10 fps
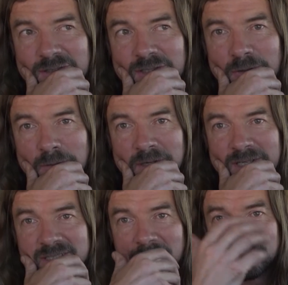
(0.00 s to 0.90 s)
You know what I mean?
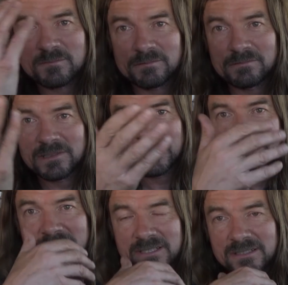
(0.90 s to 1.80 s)
As I'm
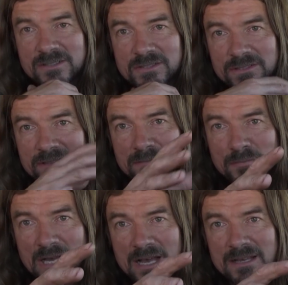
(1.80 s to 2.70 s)
releasing certain
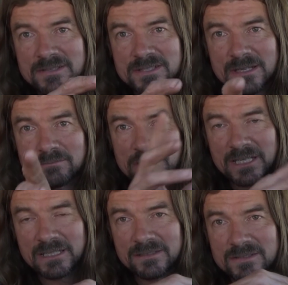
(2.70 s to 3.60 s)
parts, I'm
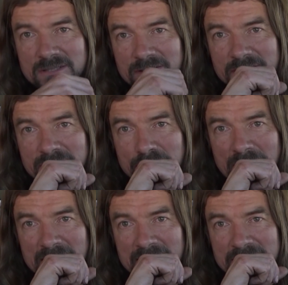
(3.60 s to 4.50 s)
rigging certain
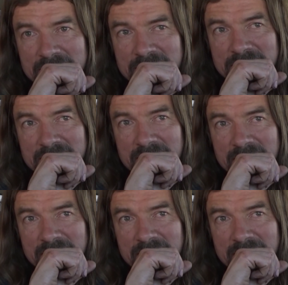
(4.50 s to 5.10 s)
parts.